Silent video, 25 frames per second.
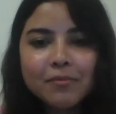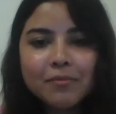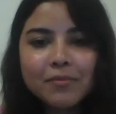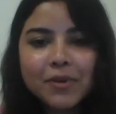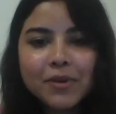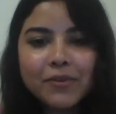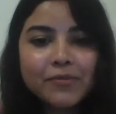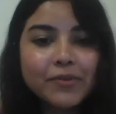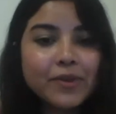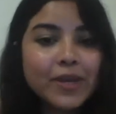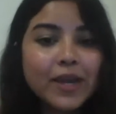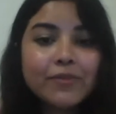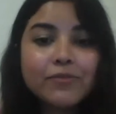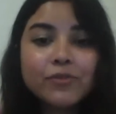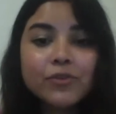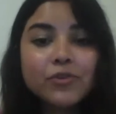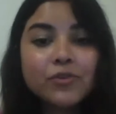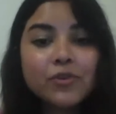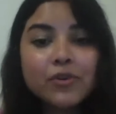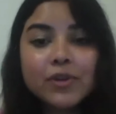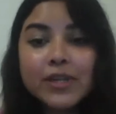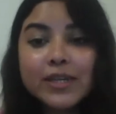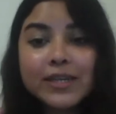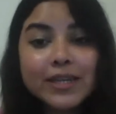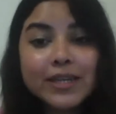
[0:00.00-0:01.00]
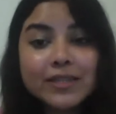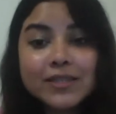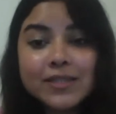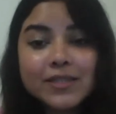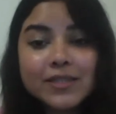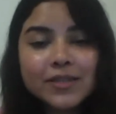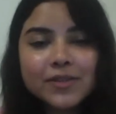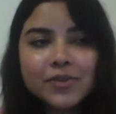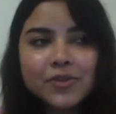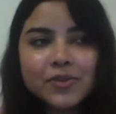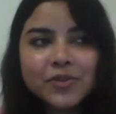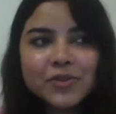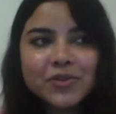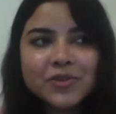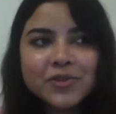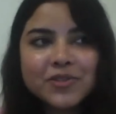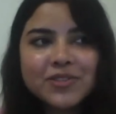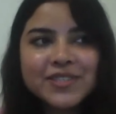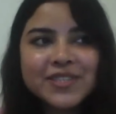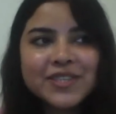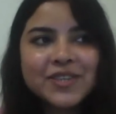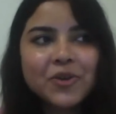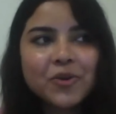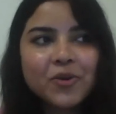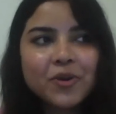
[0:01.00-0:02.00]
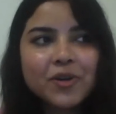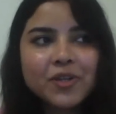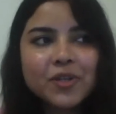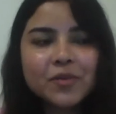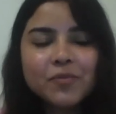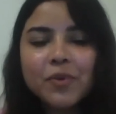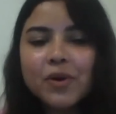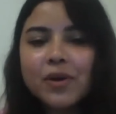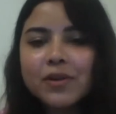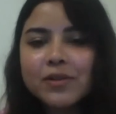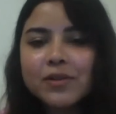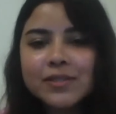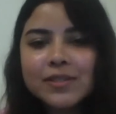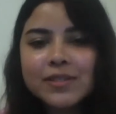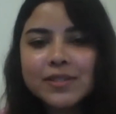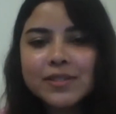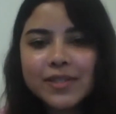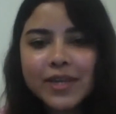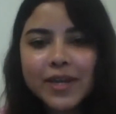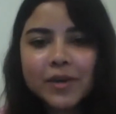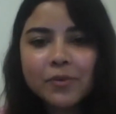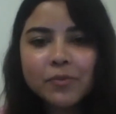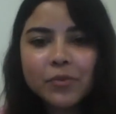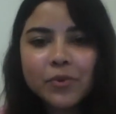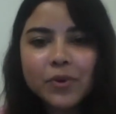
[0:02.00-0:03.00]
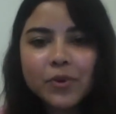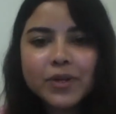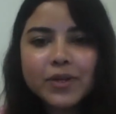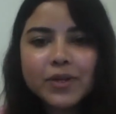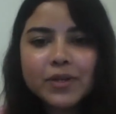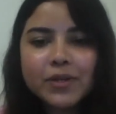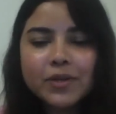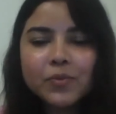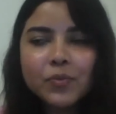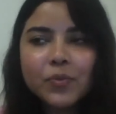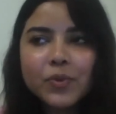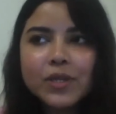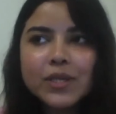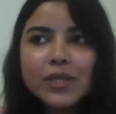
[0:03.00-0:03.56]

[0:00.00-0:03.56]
if we have to really consider a security policy standpoint, we